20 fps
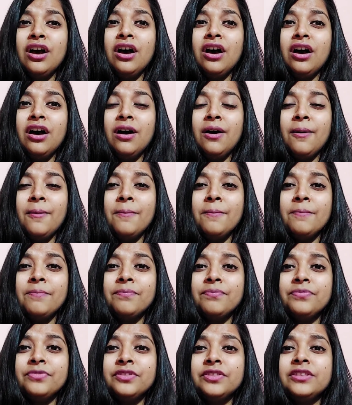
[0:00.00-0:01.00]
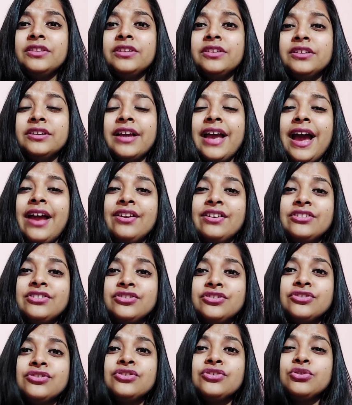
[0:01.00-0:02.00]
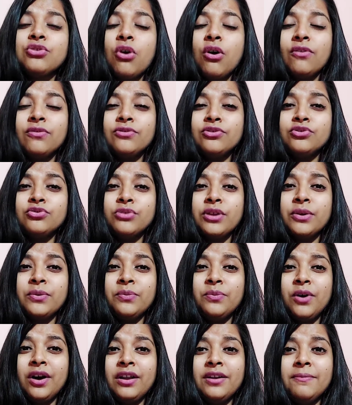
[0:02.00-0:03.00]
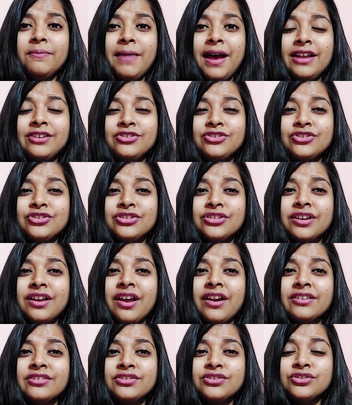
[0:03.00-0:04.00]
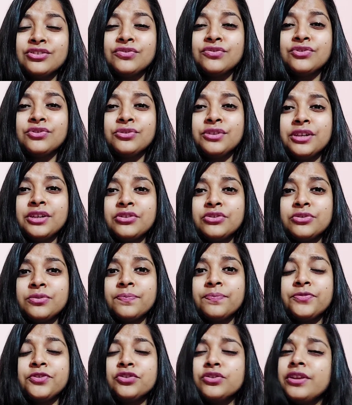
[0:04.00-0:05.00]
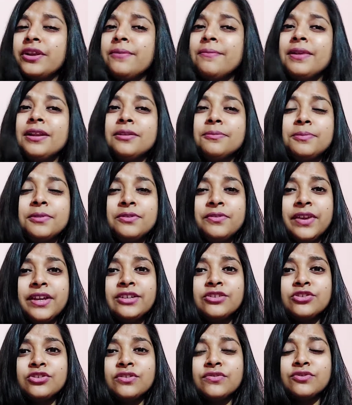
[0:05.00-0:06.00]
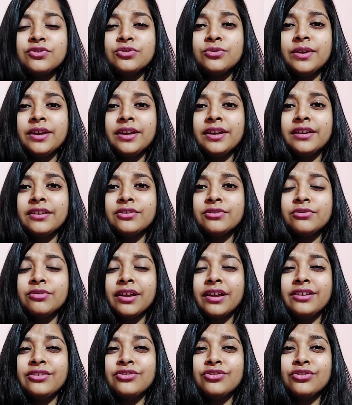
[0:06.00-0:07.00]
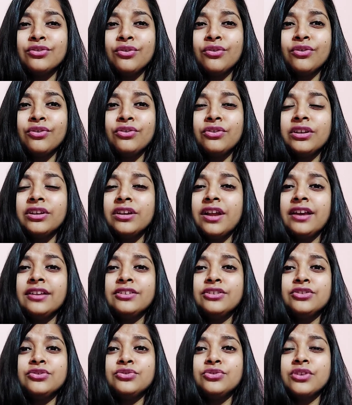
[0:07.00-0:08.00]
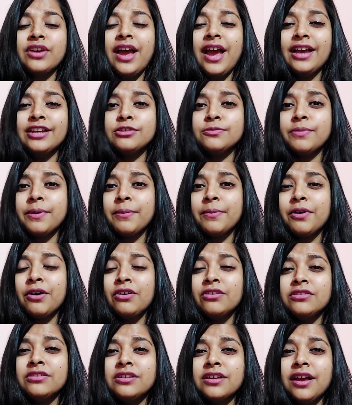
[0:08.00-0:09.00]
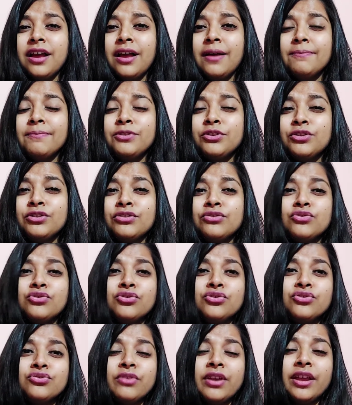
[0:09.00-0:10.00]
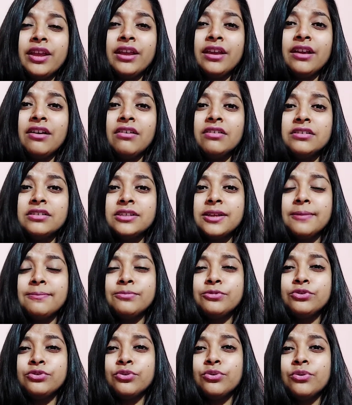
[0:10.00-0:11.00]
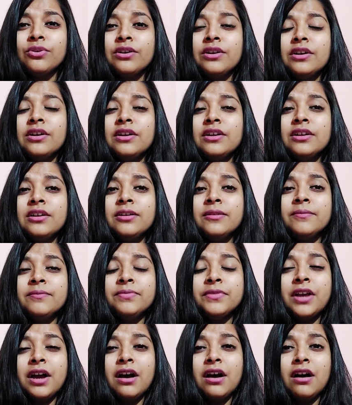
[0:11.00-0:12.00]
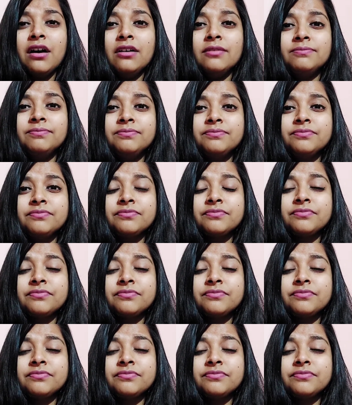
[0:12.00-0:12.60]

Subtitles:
the characters of string one matches the characters of string two. So there are multiple ways of doing it, right? So you can either use a hash map concept, you can use string concept. So the